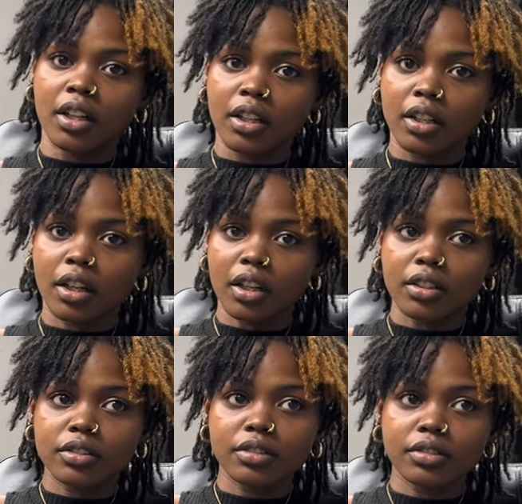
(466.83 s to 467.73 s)
Yeah, oh.
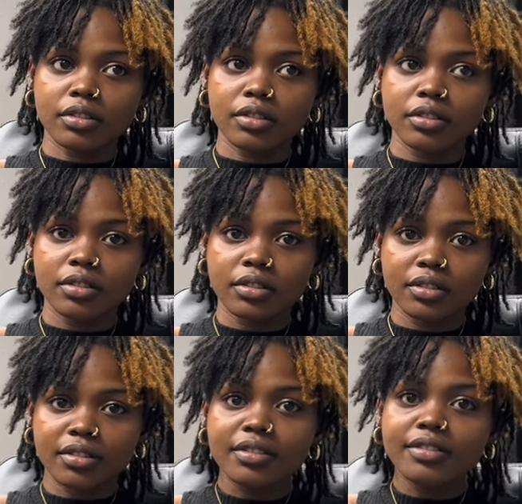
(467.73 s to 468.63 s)
you ate that oh. up.
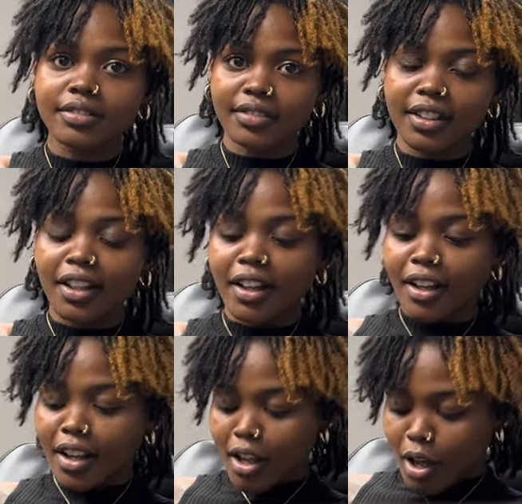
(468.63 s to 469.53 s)

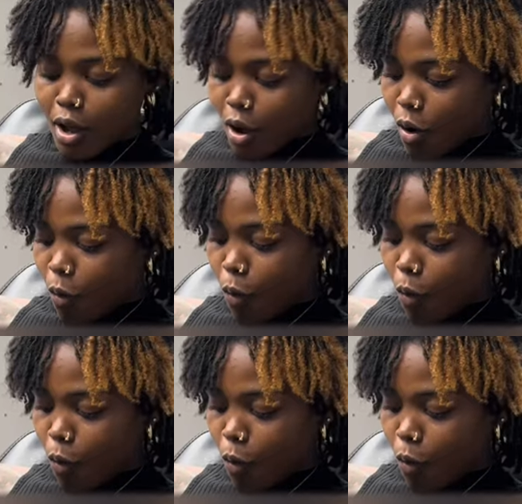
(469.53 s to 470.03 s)
Okay. Um.